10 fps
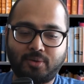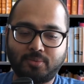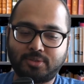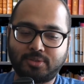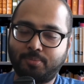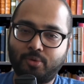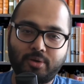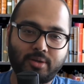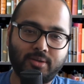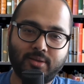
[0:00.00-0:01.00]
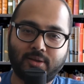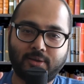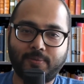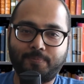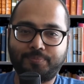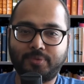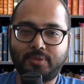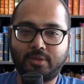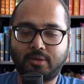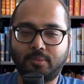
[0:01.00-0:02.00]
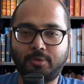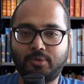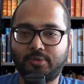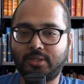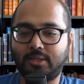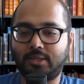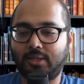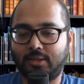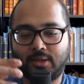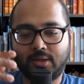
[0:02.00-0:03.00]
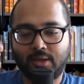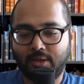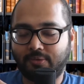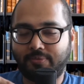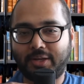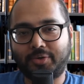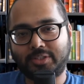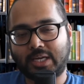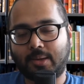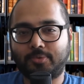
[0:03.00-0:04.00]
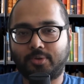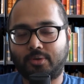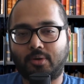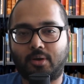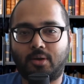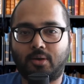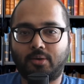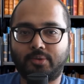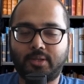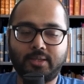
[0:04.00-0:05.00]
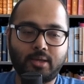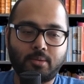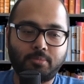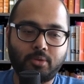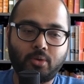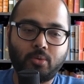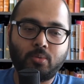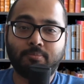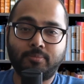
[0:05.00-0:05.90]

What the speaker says: support the community, the veteran chapter on the link down below.